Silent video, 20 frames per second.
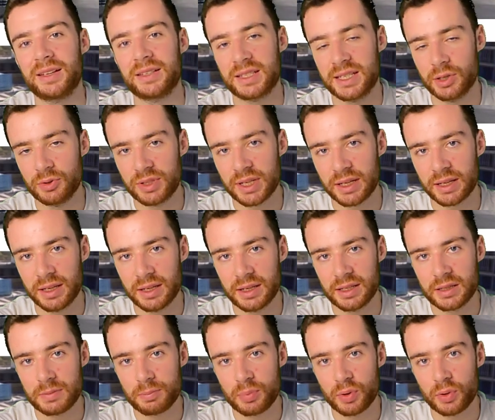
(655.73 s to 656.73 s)
Steel decking
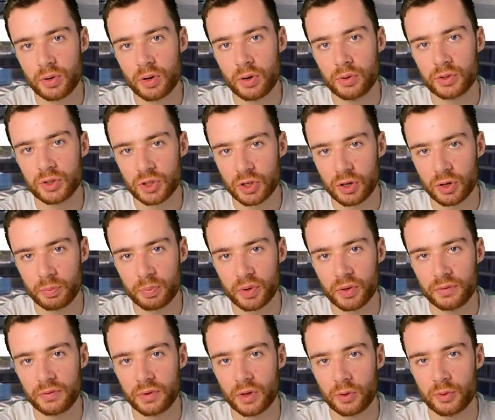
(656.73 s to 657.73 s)
is put on
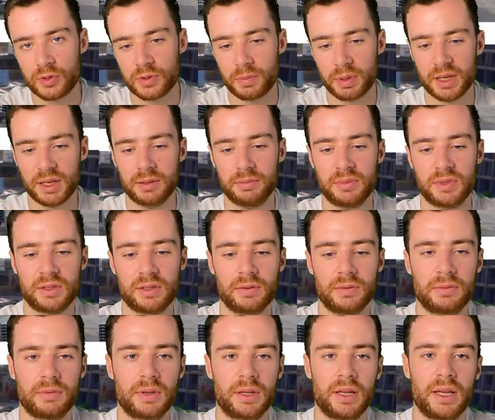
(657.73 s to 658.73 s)
top of those beams,
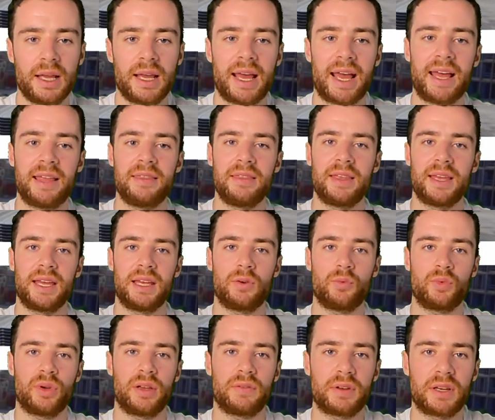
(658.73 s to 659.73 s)
and
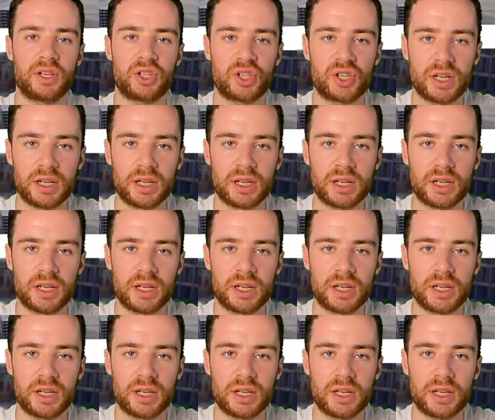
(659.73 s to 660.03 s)
then with a